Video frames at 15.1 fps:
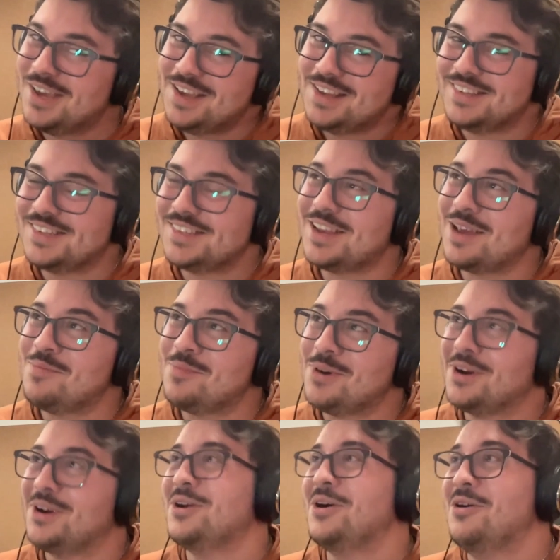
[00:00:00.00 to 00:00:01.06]

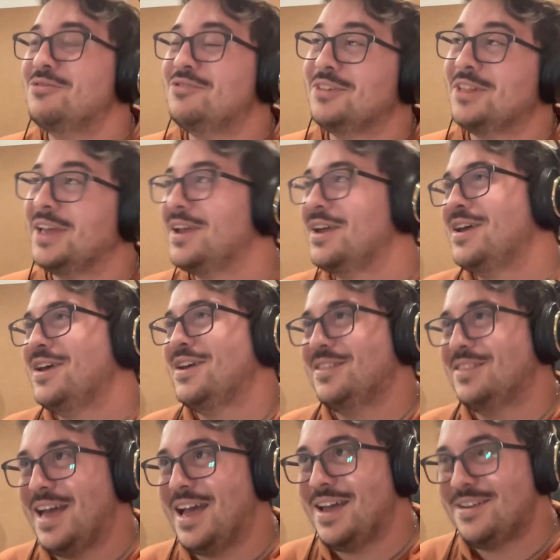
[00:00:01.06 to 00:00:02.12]
December, hopefully
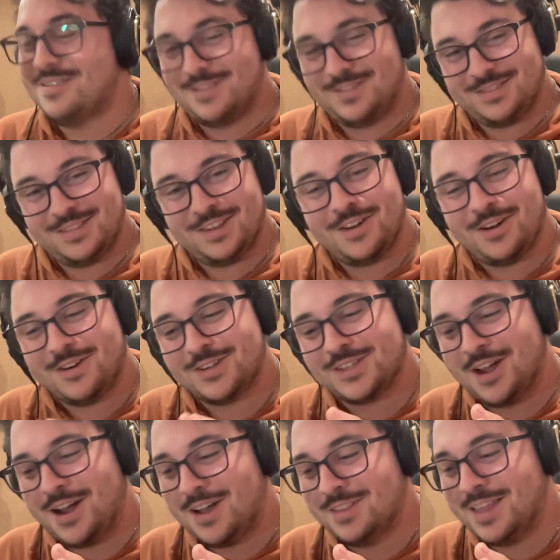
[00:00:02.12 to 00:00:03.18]
that the Curse
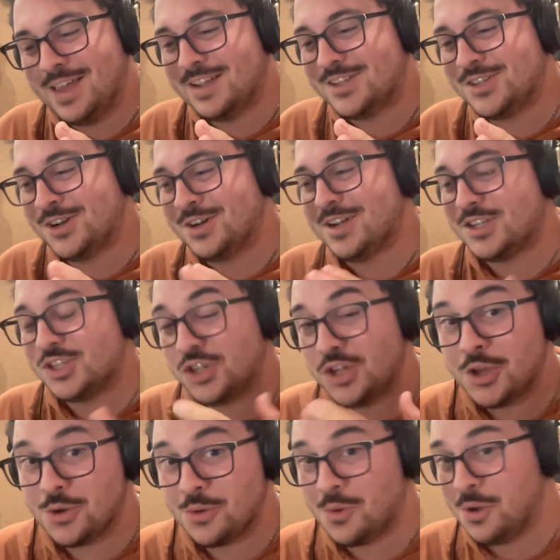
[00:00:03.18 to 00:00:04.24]
Conlang Circus
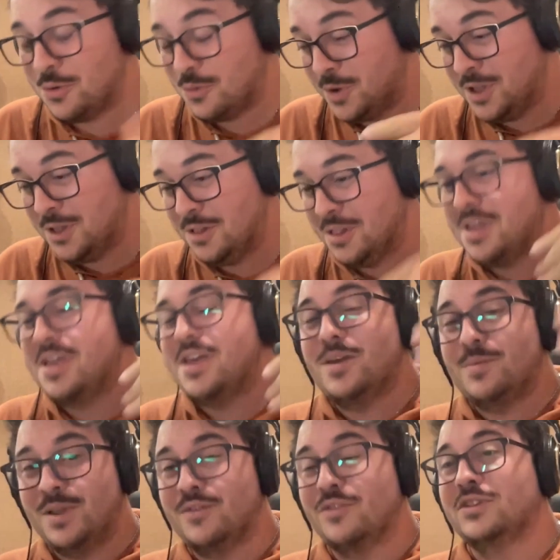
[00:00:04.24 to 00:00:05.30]
2 will
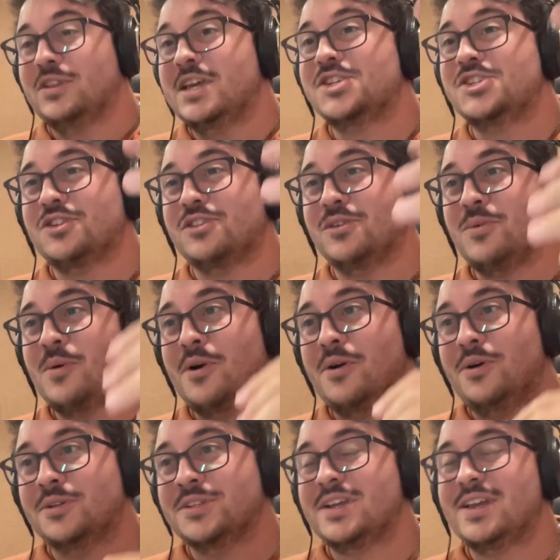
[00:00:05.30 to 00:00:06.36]
be released to the
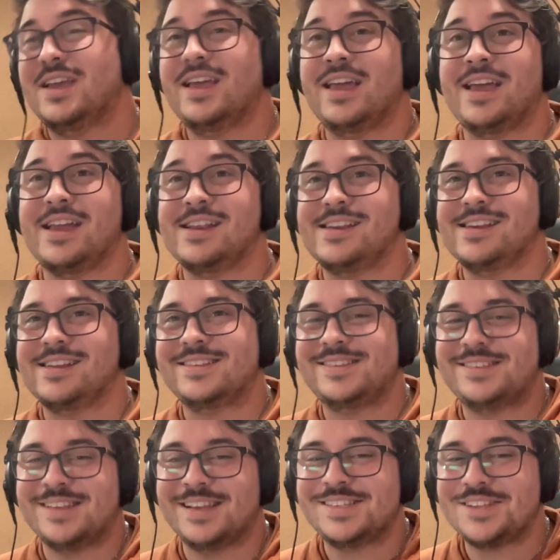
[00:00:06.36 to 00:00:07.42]
world, and
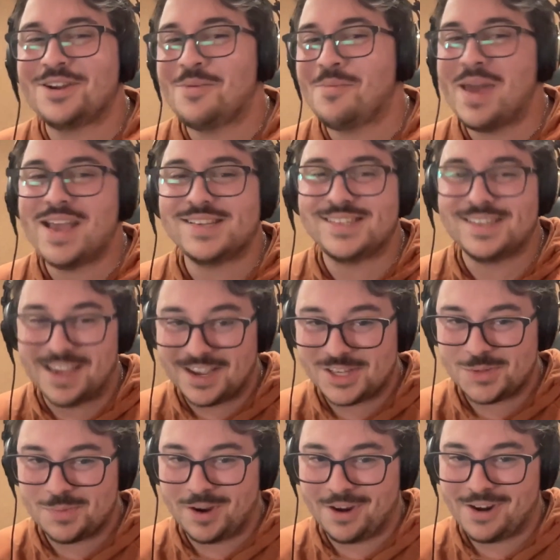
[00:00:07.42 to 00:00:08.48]
it's an amazing
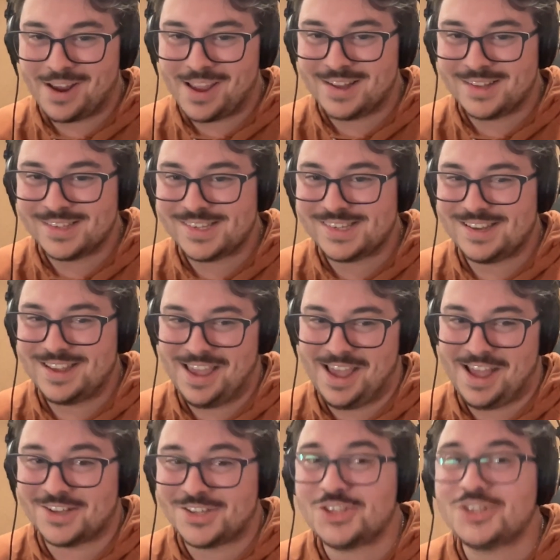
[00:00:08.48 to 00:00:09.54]
experience.
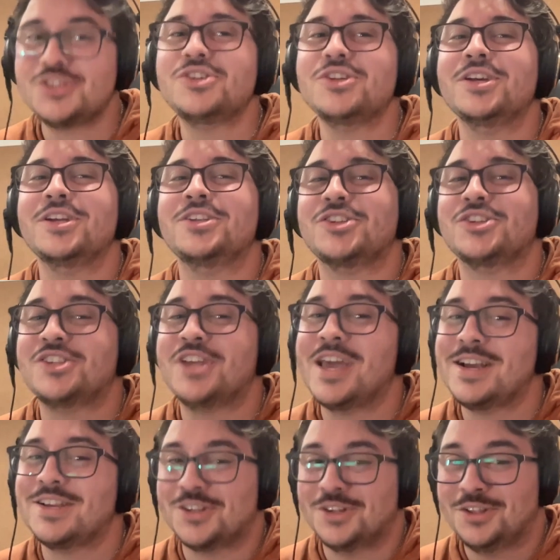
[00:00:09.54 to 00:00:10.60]
It just
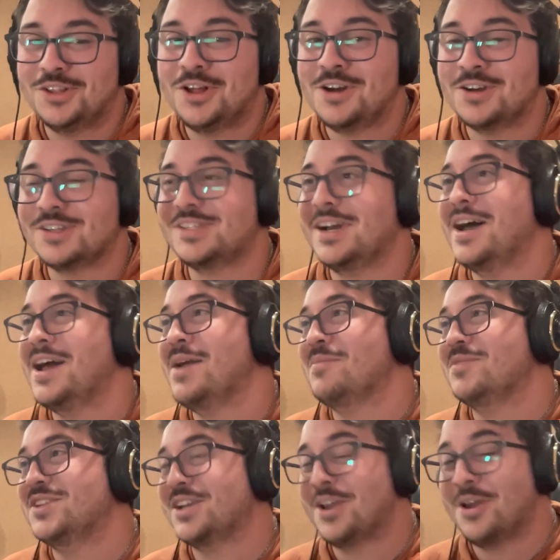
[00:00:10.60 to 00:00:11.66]
takes a long
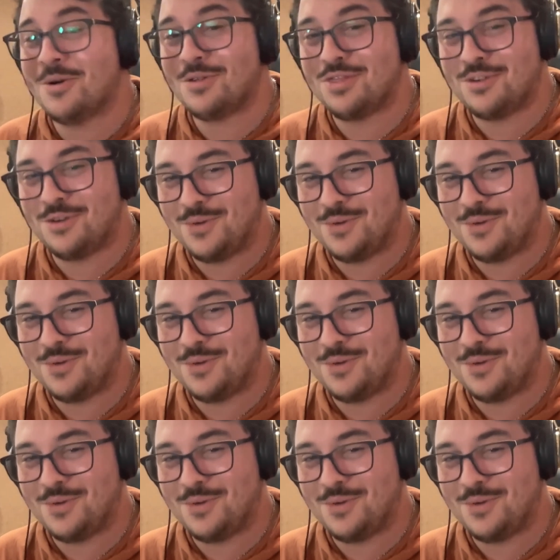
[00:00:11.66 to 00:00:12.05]
time to go through